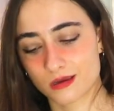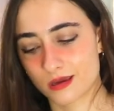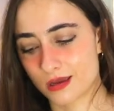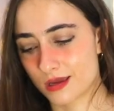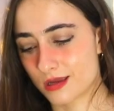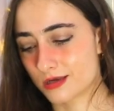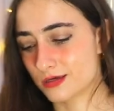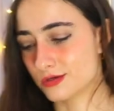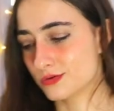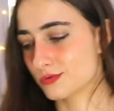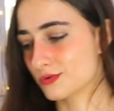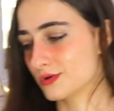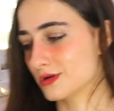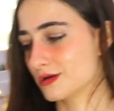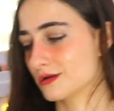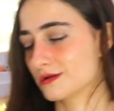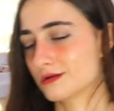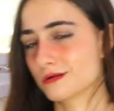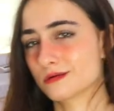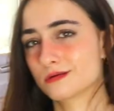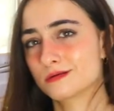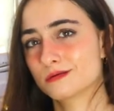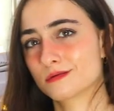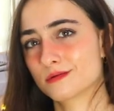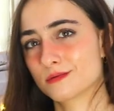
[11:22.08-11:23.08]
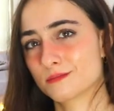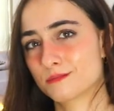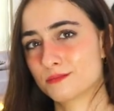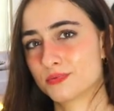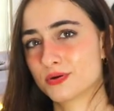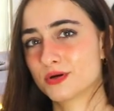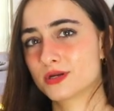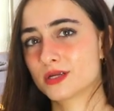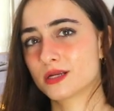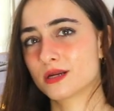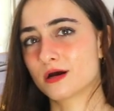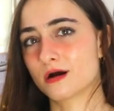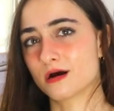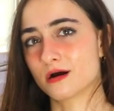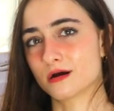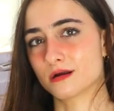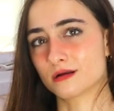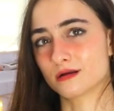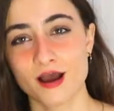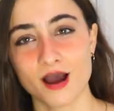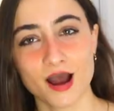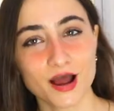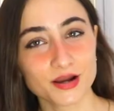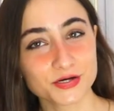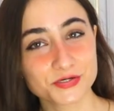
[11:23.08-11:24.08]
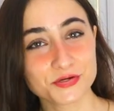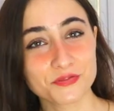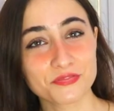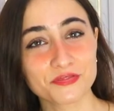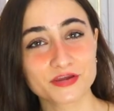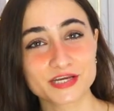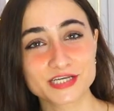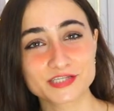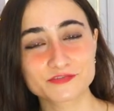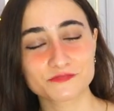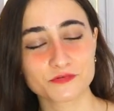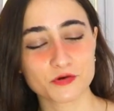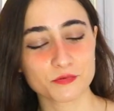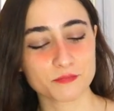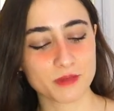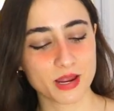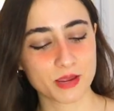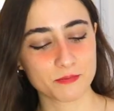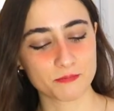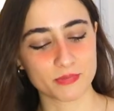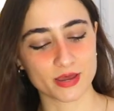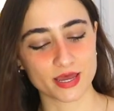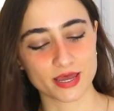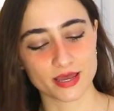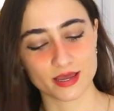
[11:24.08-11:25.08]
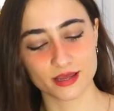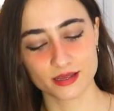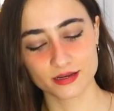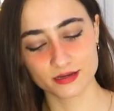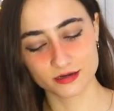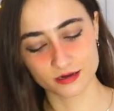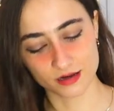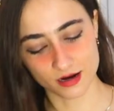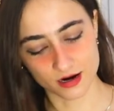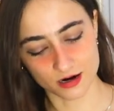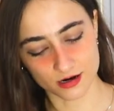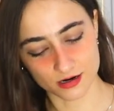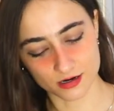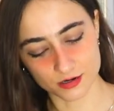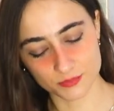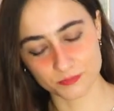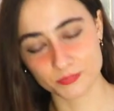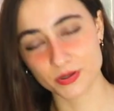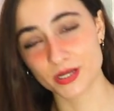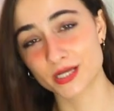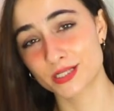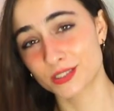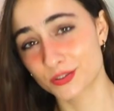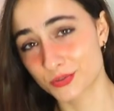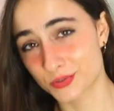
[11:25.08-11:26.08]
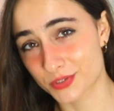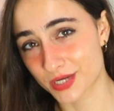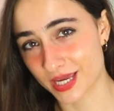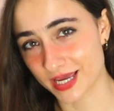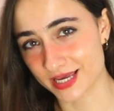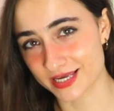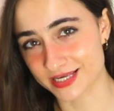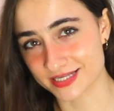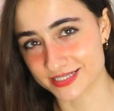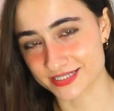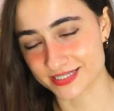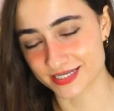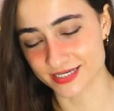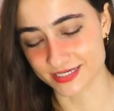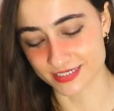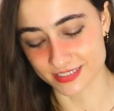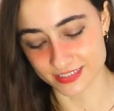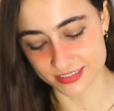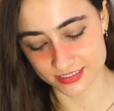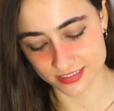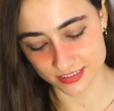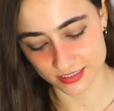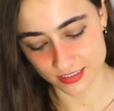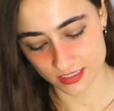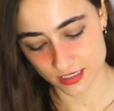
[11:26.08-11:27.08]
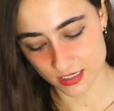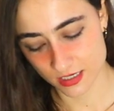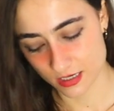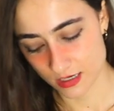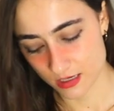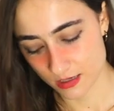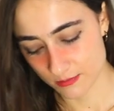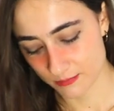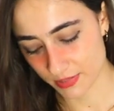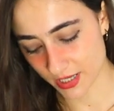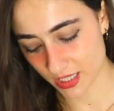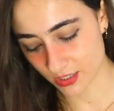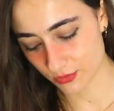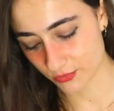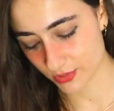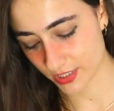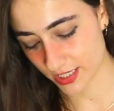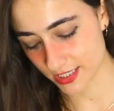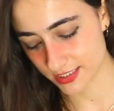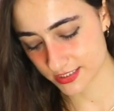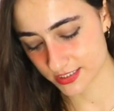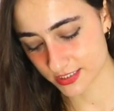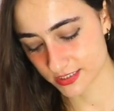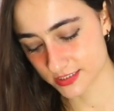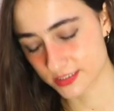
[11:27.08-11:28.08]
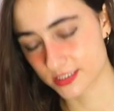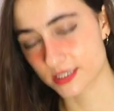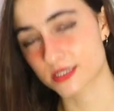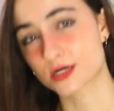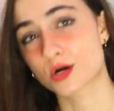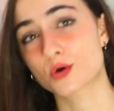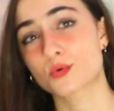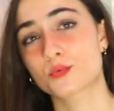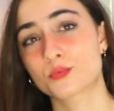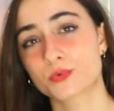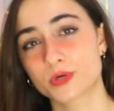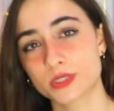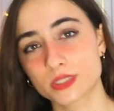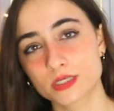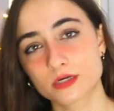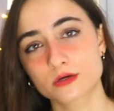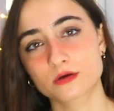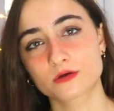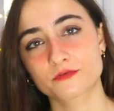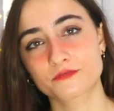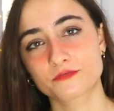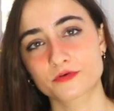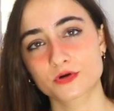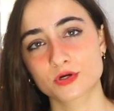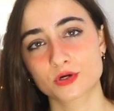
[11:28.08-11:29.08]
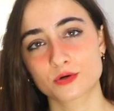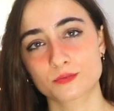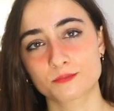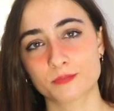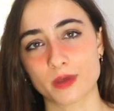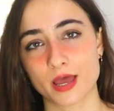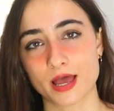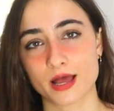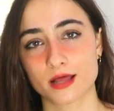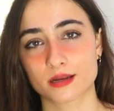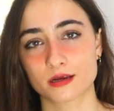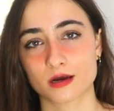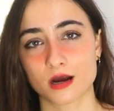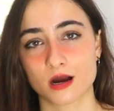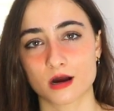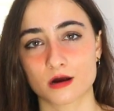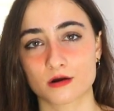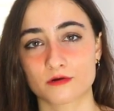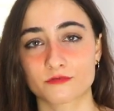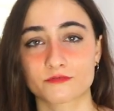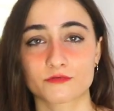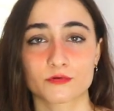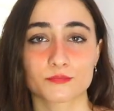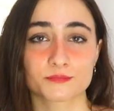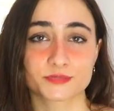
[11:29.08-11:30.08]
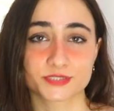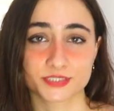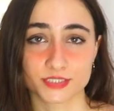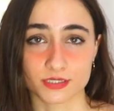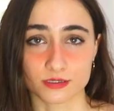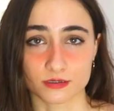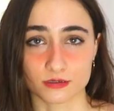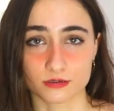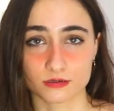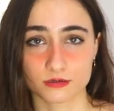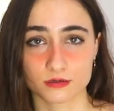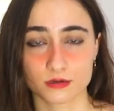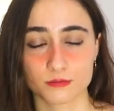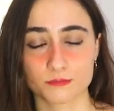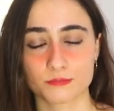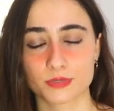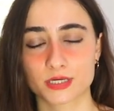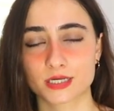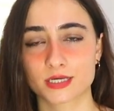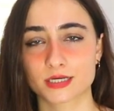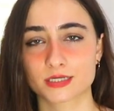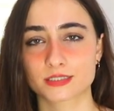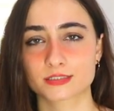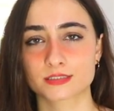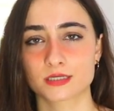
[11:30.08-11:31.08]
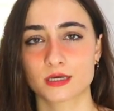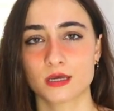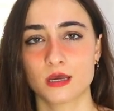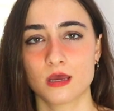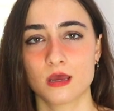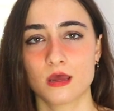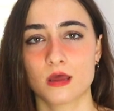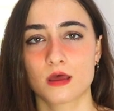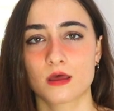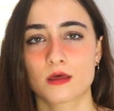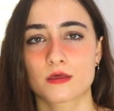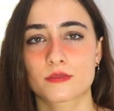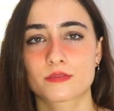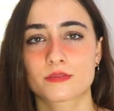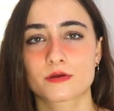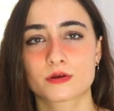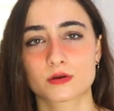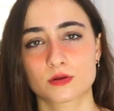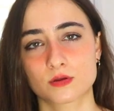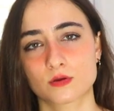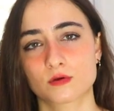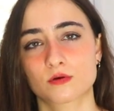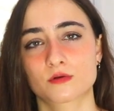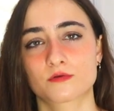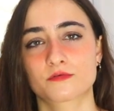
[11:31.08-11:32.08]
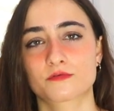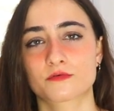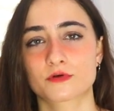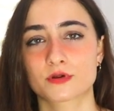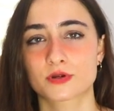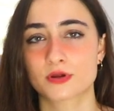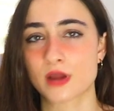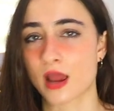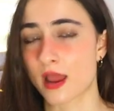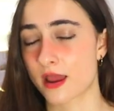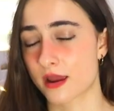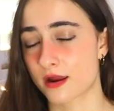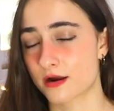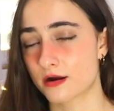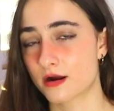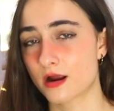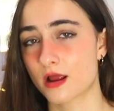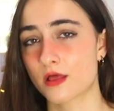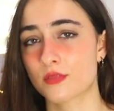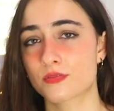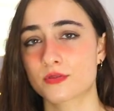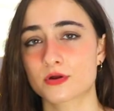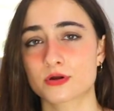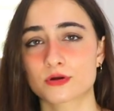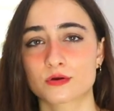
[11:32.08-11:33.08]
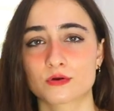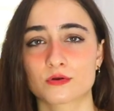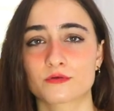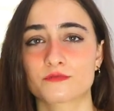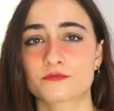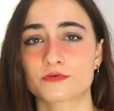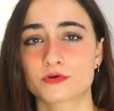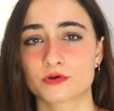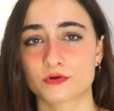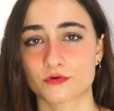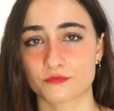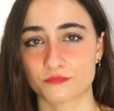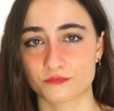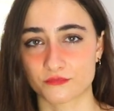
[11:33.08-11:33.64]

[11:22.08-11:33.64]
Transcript: and you can put it on. Other things for my bed are pillowcases. Pillowcases that are really good for your bed are from silk, because they're good for your hair and they're good for your